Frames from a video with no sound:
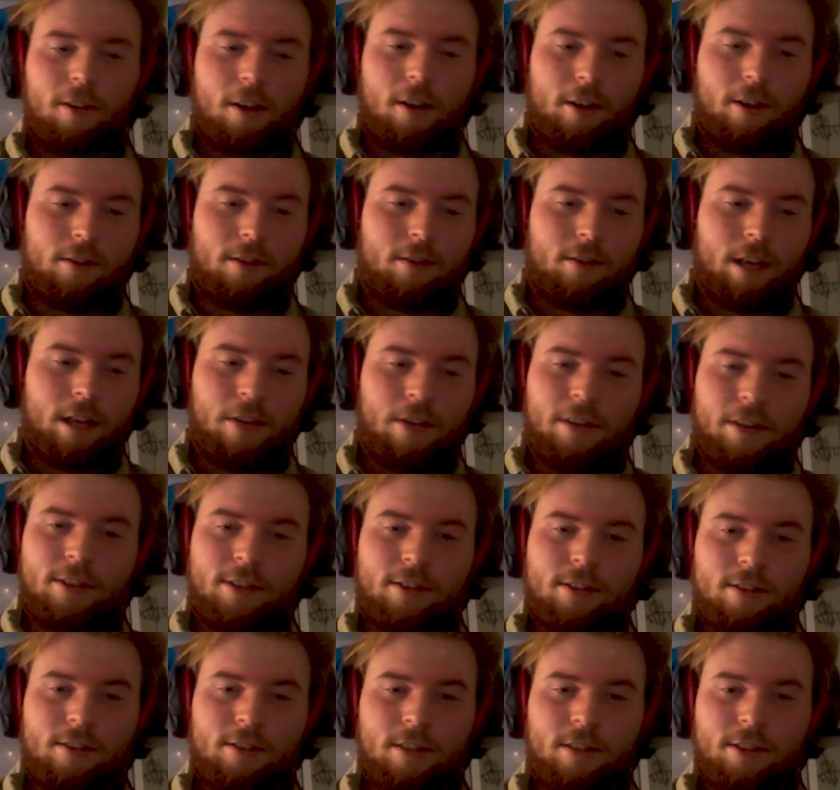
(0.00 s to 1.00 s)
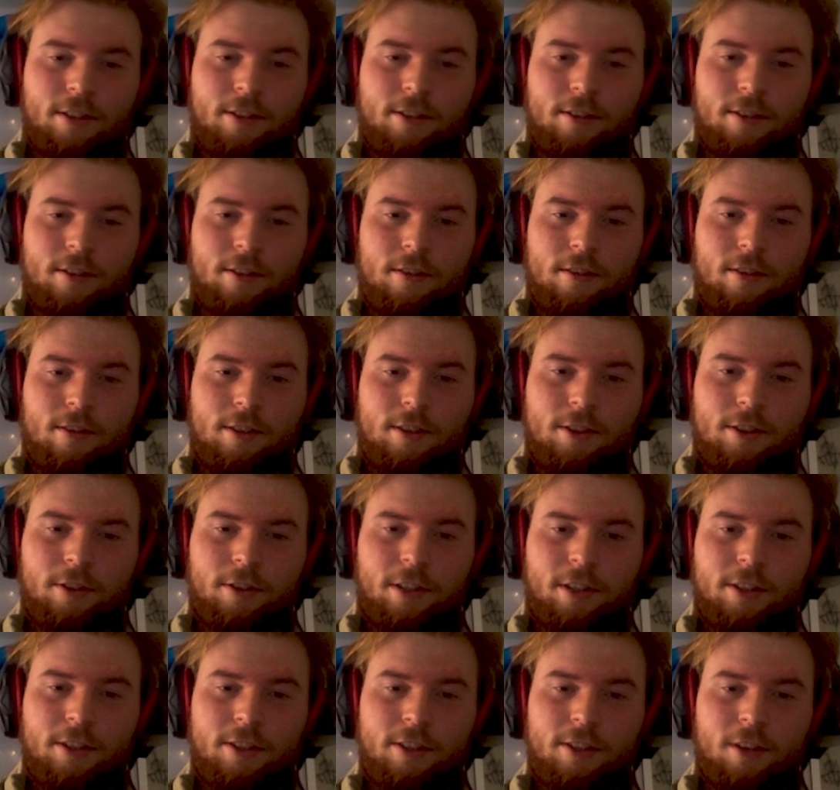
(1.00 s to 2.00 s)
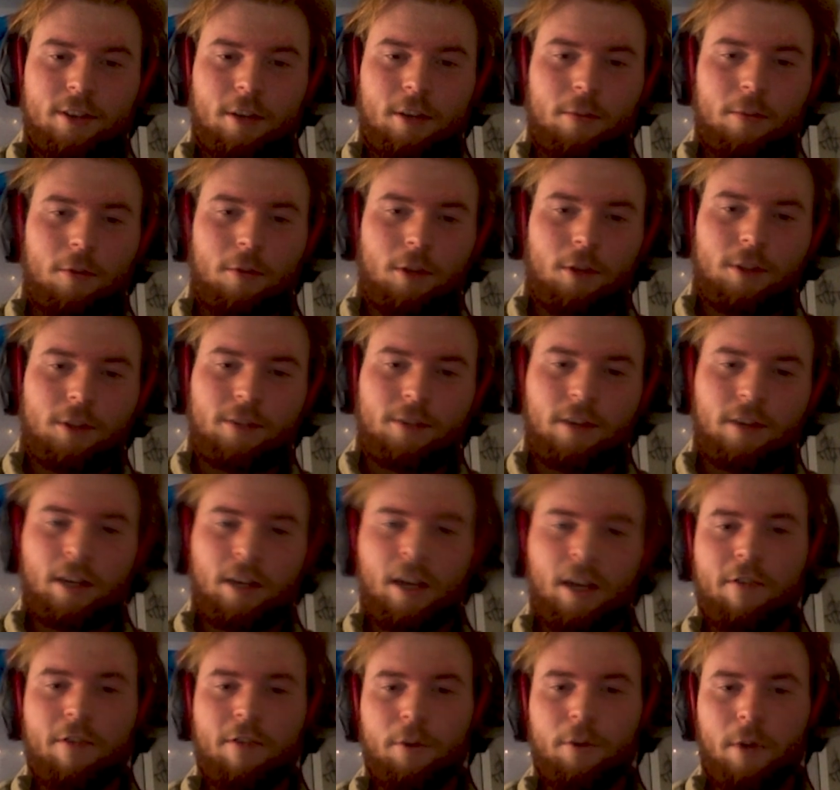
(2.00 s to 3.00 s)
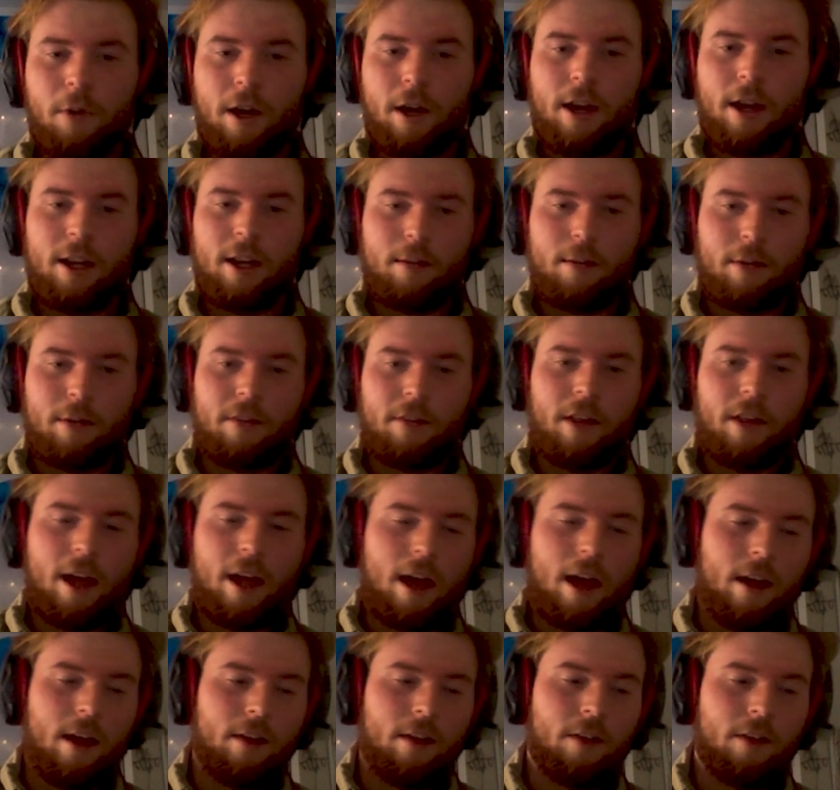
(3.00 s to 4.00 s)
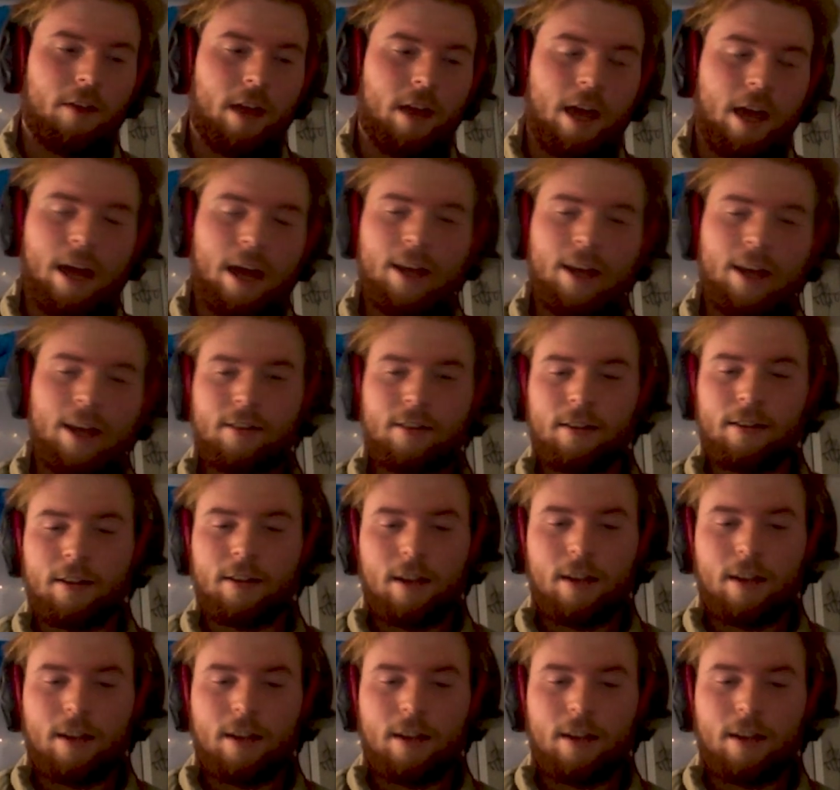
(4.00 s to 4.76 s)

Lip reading: down this great slope. Rocks flying everywhere, hitting me in the head, and